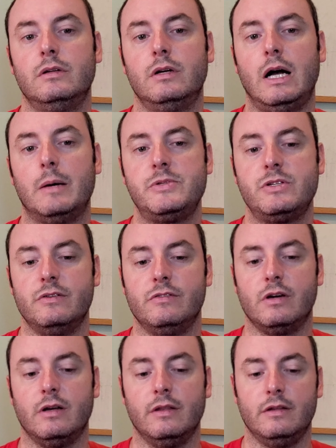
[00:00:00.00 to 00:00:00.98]
options
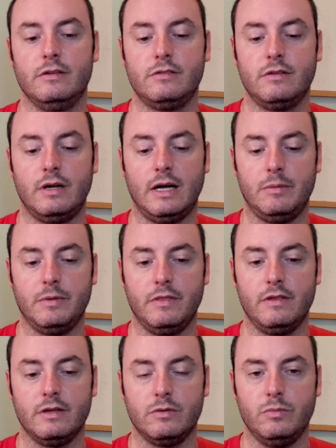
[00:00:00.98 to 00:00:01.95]
on this that I would
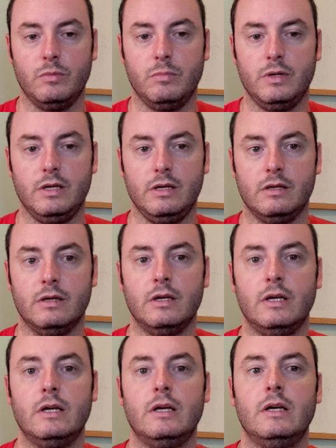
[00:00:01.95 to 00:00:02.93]
think would be
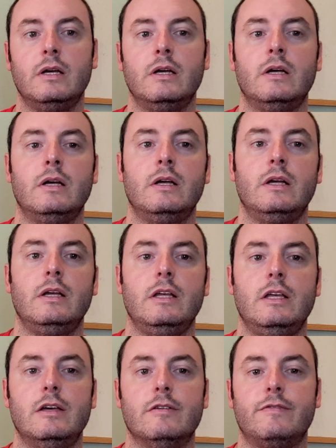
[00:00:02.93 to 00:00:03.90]

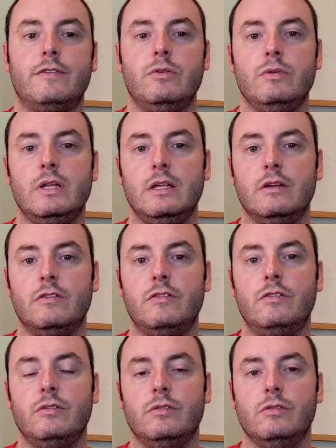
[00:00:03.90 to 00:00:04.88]
if you needed
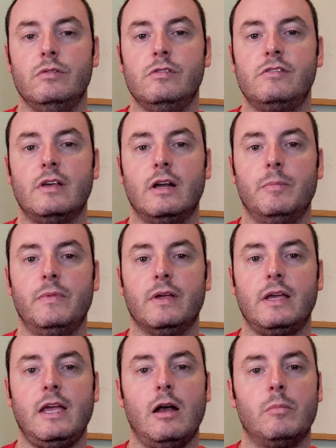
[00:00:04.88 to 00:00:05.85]
to set up the
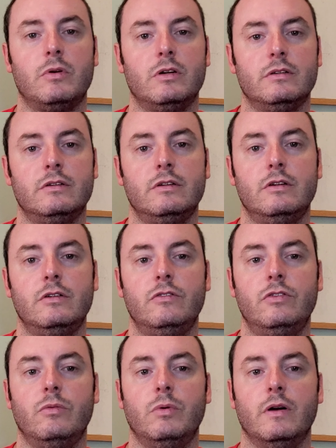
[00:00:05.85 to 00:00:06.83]
camera
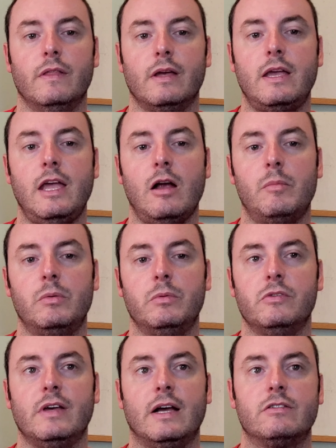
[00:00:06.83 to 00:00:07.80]
to where the camera
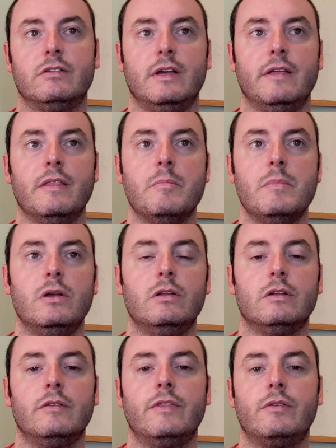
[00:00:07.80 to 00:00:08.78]
was actually in the
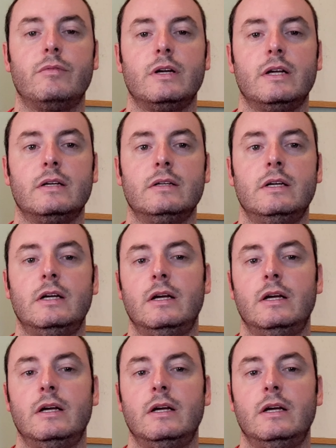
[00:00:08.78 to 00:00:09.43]
middle of the ring.